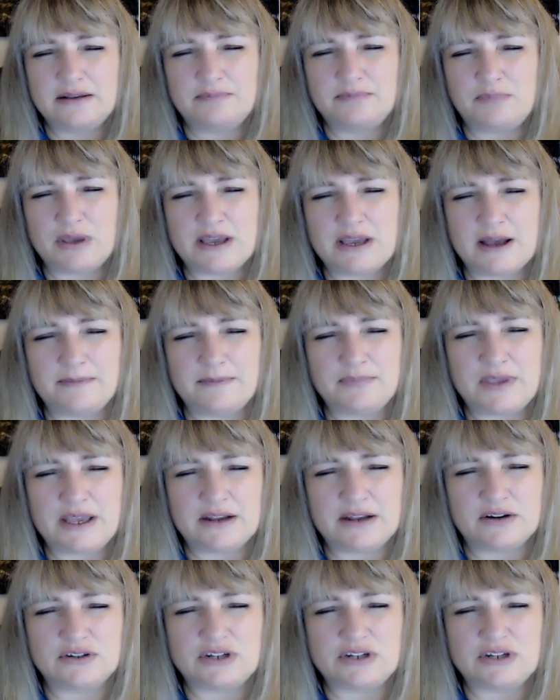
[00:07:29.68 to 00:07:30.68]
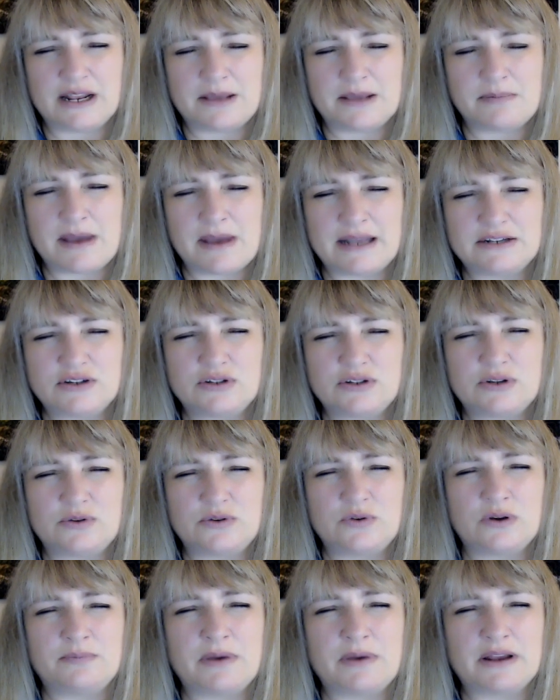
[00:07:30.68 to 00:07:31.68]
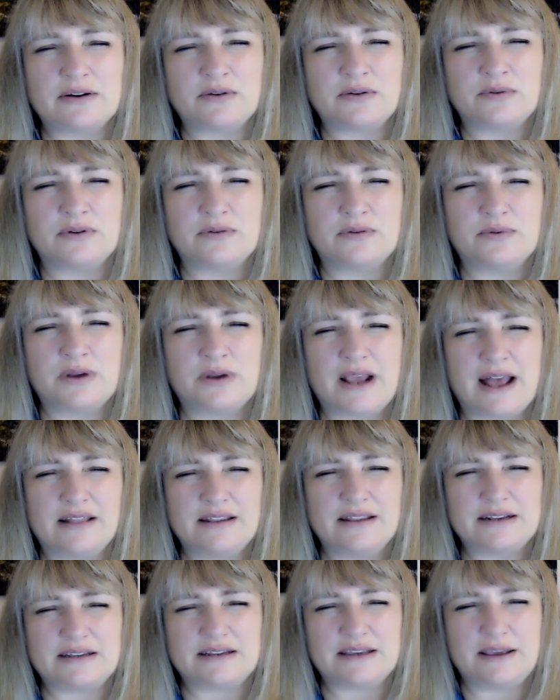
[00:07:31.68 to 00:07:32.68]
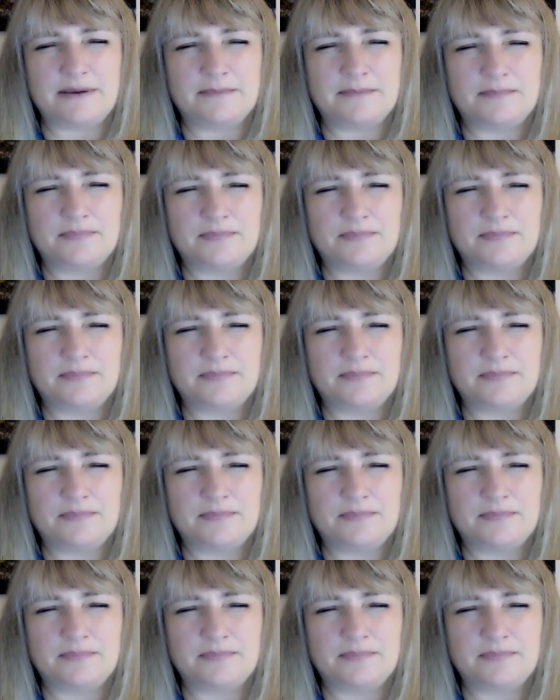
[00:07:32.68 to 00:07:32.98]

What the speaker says: become the energetic match to a better reality.